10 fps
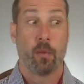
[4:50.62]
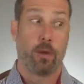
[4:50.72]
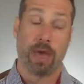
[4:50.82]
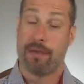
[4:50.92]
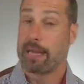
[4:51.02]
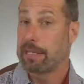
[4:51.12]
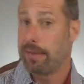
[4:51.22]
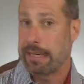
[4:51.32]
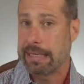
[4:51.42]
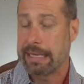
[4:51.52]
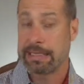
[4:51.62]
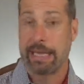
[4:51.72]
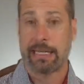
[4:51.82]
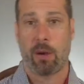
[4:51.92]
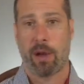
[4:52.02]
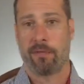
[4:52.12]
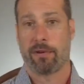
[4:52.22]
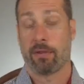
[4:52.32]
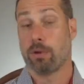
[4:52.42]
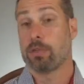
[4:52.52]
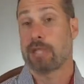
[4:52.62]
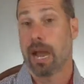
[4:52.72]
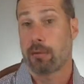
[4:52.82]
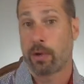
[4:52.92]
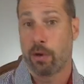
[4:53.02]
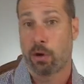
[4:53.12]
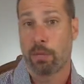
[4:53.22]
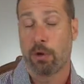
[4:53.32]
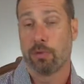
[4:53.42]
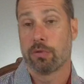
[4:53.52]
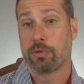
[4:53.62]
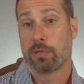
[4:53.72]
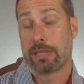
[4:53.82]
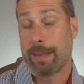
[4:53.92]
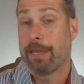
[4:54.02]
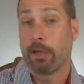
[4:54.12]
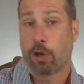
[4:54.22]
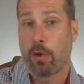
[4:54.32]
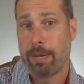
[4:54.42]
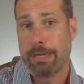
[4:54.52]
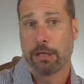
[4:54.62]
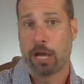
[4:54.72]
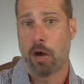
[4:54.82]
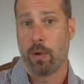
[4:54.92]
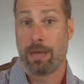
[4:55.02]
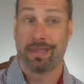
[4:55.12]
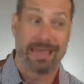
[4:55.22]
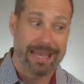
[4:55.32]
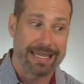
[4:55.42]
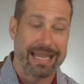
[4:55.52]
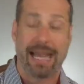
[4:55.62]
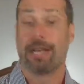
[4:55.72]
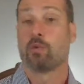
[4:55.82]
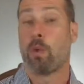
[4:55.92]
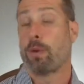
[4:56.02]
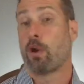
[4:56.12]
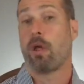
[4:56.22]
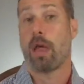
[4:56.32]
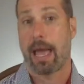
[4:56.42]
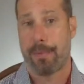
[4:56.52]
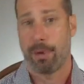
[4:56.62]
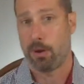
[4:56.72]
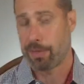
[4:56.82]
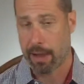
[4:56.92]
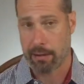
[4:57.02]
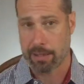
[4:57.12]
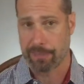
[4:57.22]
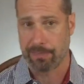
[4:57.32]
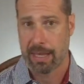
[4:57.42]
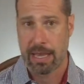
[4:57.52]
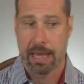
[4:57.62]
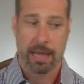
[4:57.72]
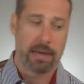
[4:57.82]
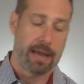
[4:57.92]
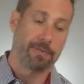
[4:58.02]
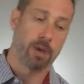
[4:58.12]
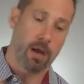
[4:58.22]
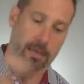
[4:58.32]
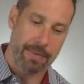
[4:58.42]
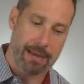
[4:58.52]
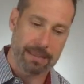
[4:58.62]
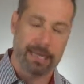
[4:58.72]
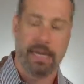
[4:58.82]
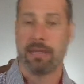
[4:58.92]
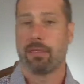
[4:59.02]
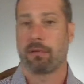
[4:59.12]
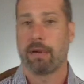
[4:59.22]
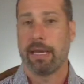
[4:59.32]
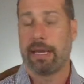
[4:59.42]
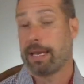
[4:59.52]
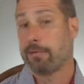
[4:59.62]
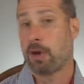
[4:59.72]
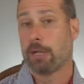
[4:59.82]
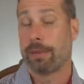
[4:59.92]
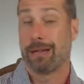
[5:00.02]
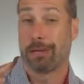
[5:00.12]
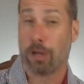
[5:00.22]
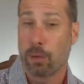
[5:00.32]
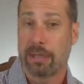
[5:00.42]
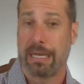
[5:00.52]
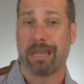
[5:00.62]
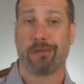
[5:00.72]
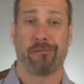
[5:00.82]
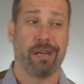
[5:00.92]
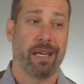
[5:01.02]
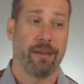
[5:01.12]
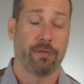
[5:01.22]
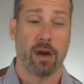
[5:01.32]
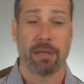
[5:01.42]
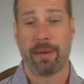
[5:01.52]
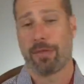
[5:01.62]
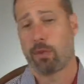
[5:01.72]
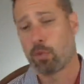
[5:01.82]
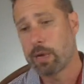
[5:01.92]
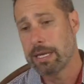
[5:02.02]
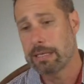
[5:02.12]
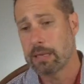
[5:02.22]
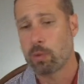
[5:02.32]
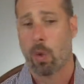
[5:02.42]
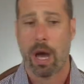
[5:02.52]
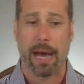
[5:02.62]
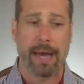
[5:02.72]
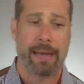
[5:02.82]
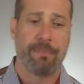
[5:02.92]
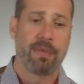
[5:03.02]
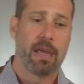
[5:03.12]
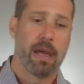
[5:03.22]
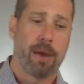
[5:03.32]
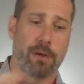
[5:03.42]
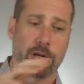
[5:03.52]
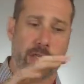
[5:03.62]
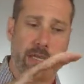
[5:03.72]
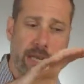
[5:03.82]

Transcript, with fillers: When you have an elevated TSH, however, those thyroid hormones typically are going to be low. And this, again, is what we call hypothyroidism. Now, I've talked about T3, I've talked about low T3, I've talked about the reasons why a person